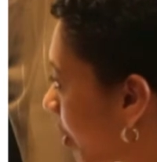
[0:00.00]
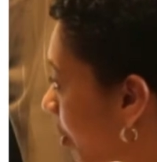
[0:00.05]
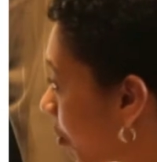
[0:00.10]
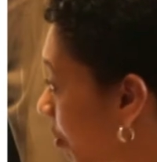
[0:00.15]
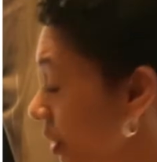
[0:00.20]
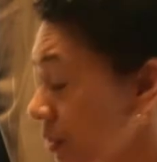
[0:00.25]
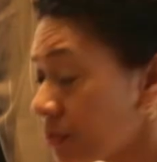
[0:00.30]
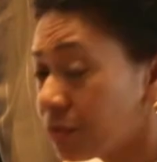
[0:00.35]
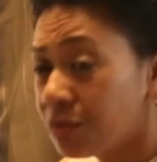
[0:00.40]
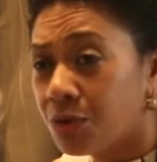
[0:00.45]

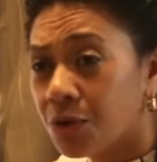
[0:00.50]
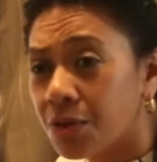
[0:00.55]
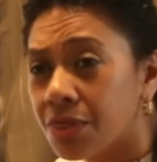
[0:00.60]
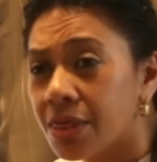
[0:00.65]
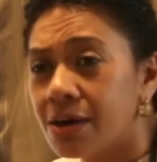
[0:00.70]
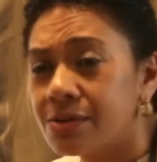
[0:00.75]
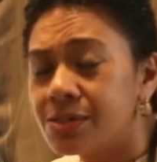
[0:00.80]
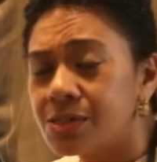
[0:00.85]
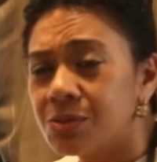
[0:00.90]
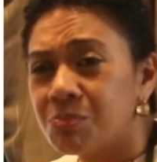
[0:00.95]
3,000 to
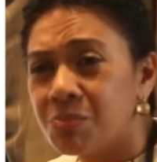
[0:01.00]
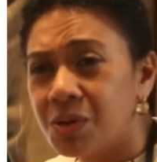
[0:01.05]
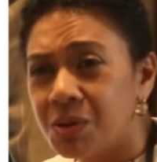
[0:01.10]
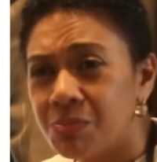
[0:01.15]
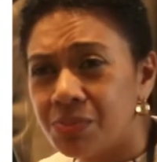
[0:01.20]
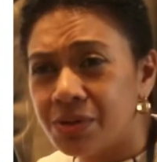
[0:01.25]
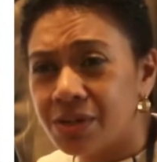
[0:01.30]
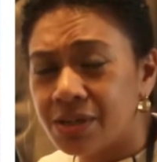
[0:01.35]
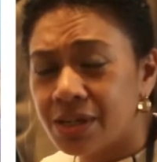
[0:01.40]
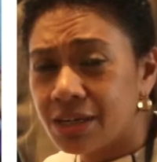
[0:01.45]
4,000
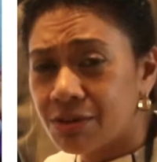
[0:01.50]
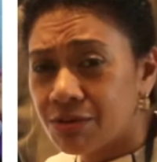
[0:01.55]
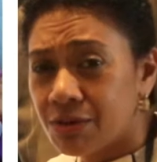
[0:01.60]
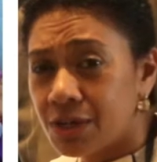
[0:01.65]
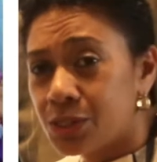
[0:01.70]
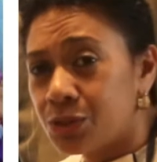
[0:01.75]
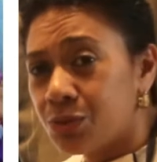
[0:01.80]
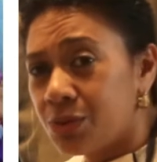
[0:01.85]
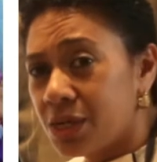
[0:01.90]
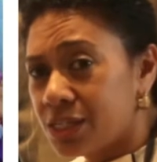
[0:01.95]
people at
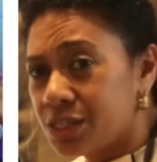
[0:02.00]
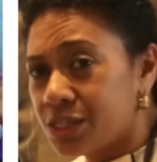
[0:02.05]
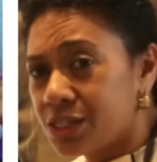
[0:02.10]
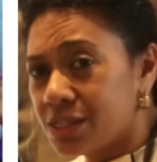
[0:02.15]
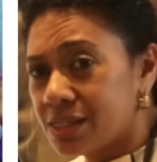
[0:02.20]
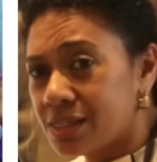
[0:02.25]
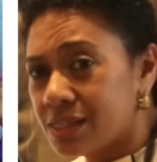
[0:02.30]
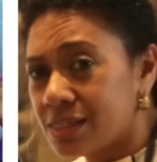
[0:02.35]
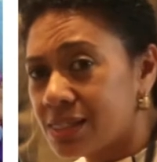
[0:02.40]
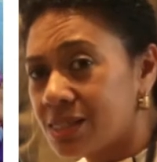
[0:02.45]

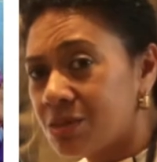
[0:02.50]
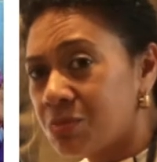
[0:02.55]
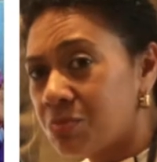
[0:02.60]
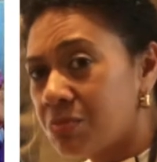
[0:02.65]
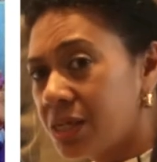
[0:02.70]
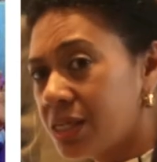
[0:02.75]
graduations in